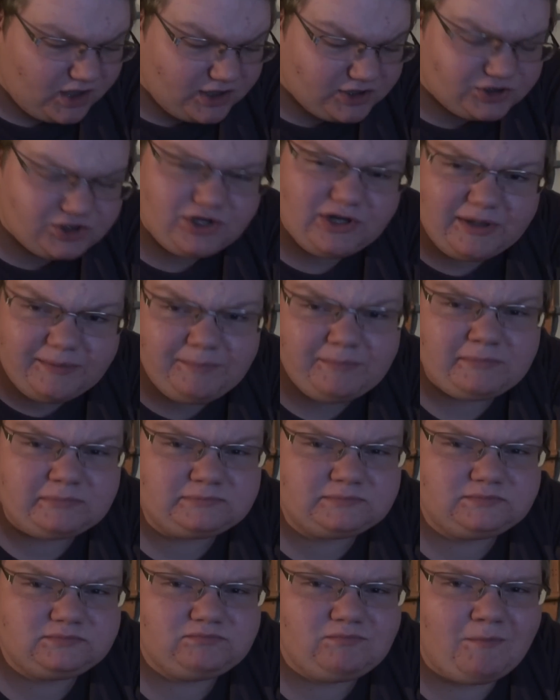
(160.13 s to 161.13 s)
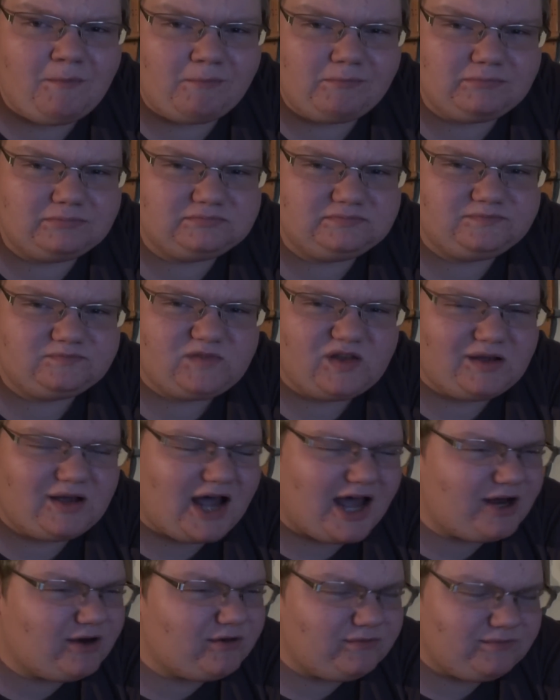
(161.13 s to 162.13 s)
It's good.
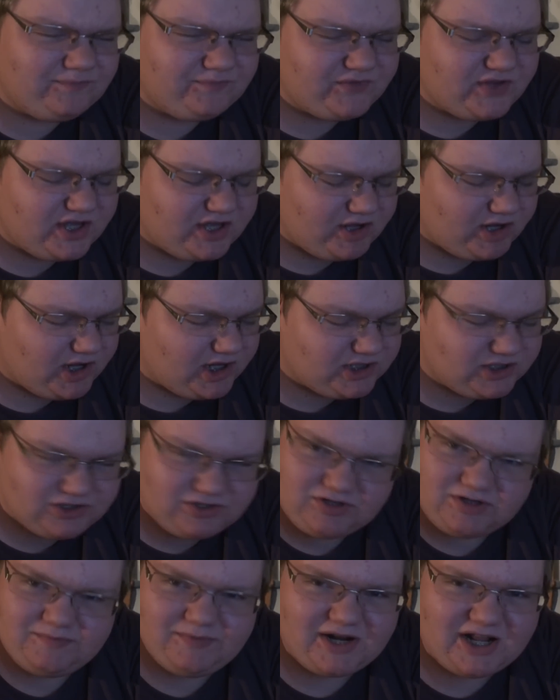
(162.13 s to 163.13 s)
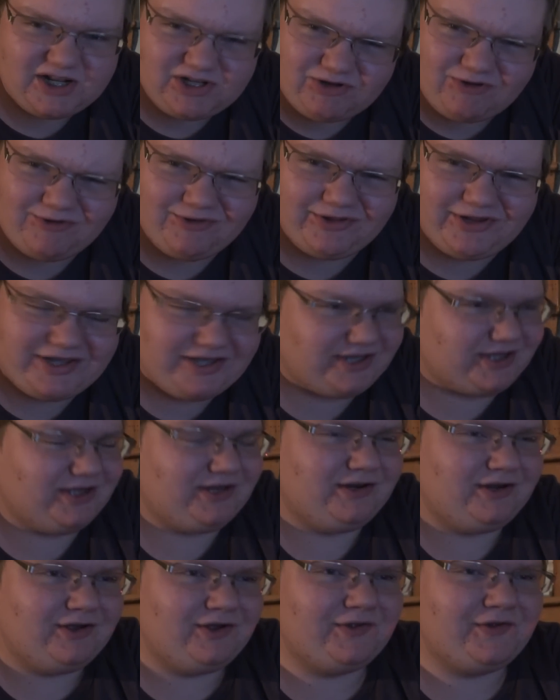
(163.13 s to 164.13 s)
I don't. It's good, but I don't like it.